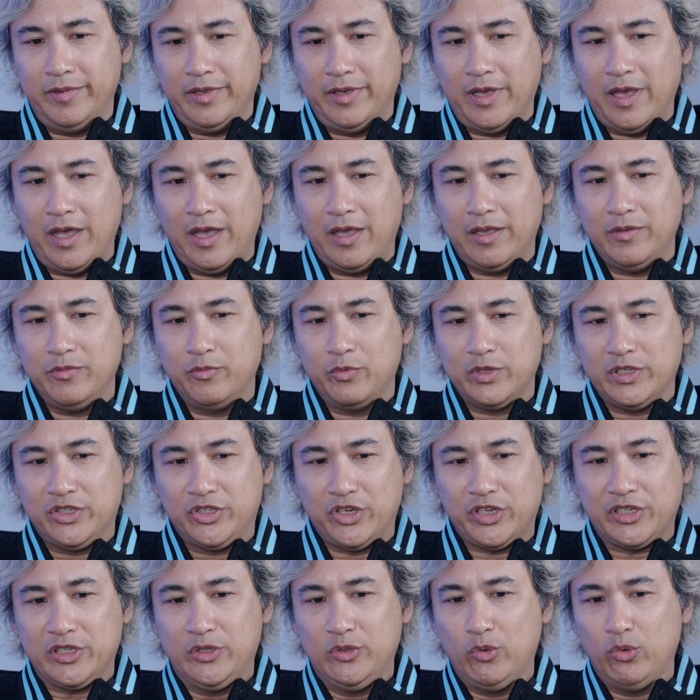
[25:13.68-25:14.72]
I was
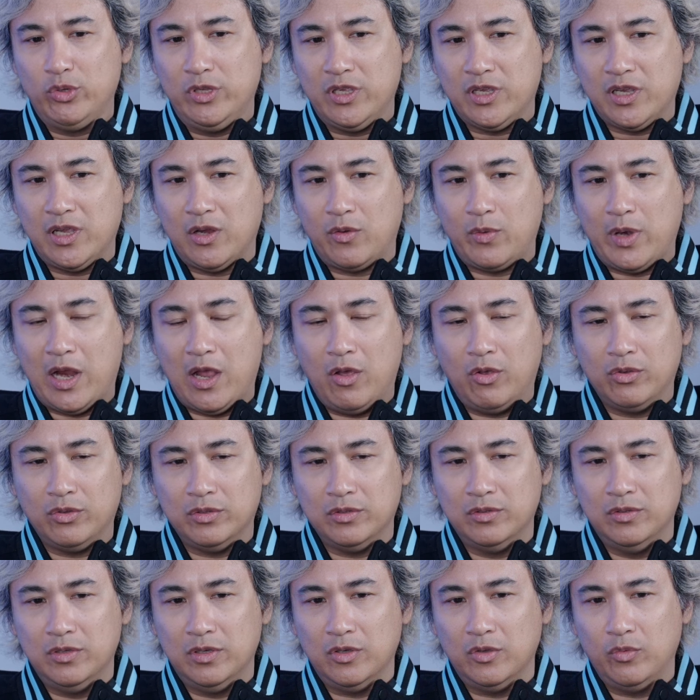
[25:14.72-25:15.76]
just noodling
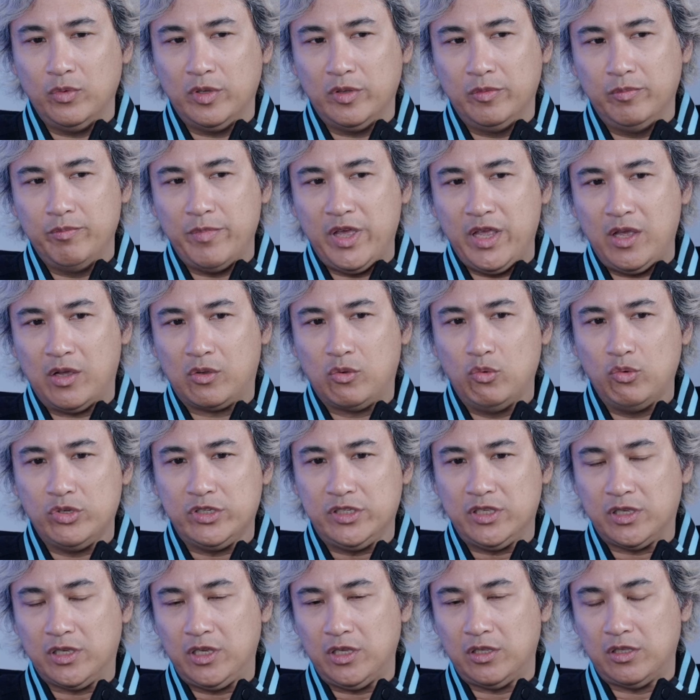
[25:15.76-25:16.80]
around with my
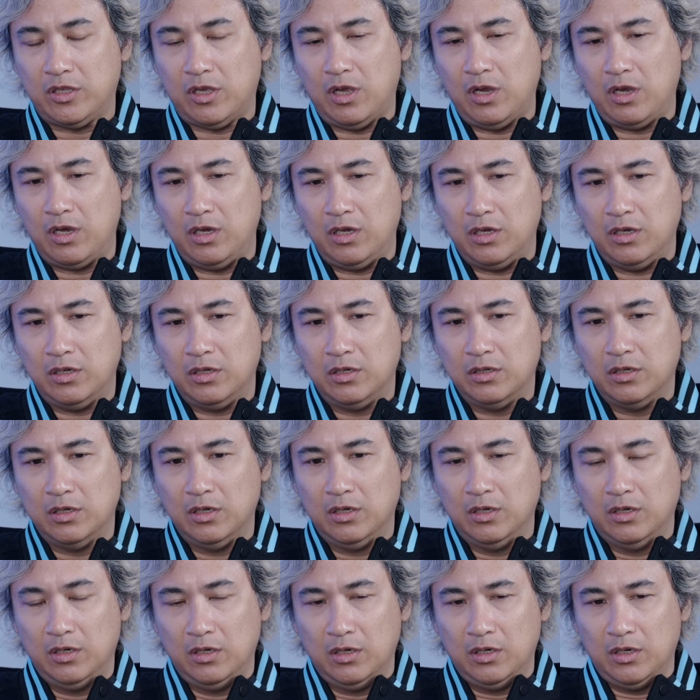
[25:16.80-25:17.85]
acoustic guitar,
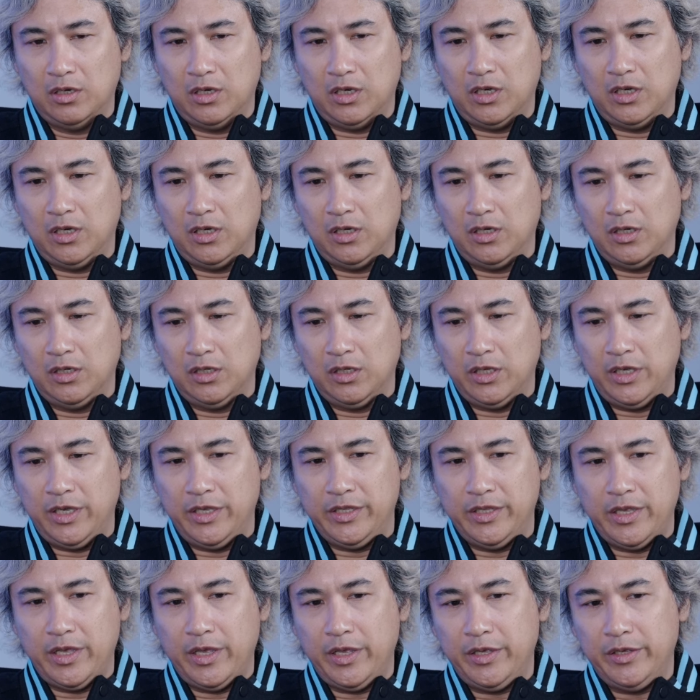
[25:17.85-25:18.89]

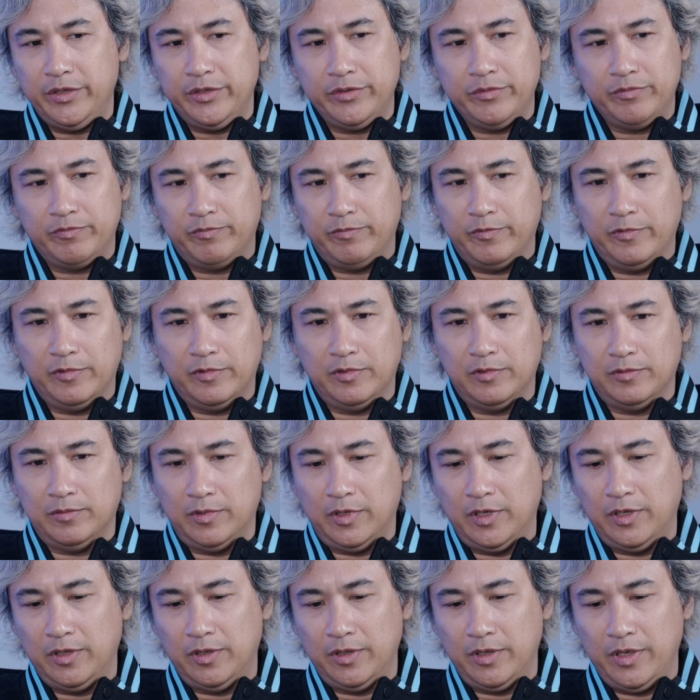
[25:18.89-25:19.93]
and I
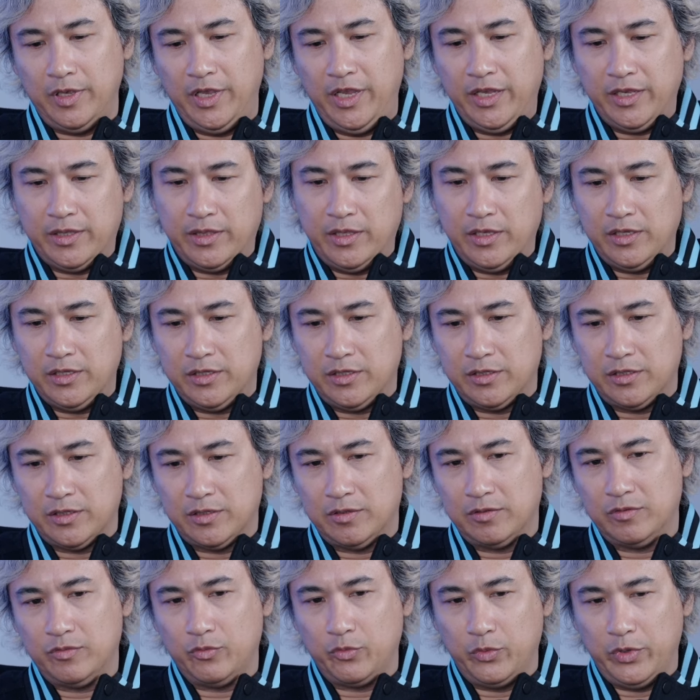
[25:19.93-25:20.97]
hit
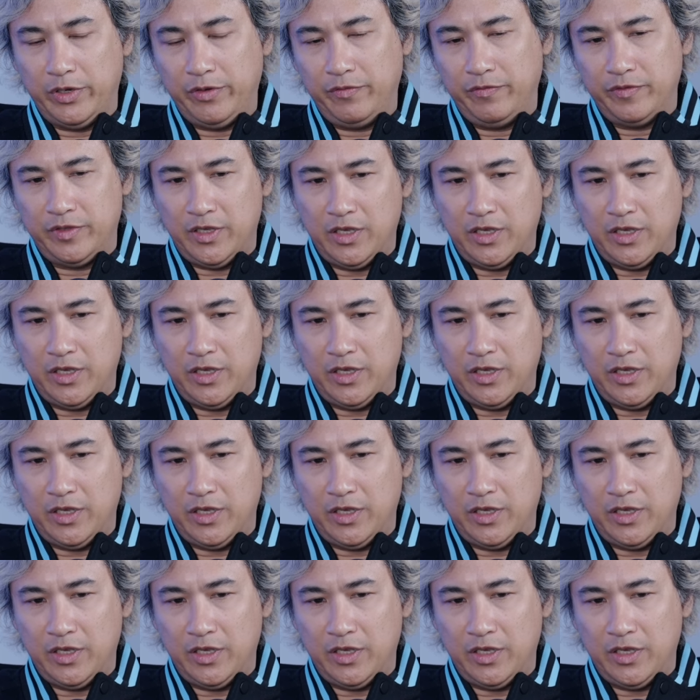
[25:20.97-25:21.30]
this riff.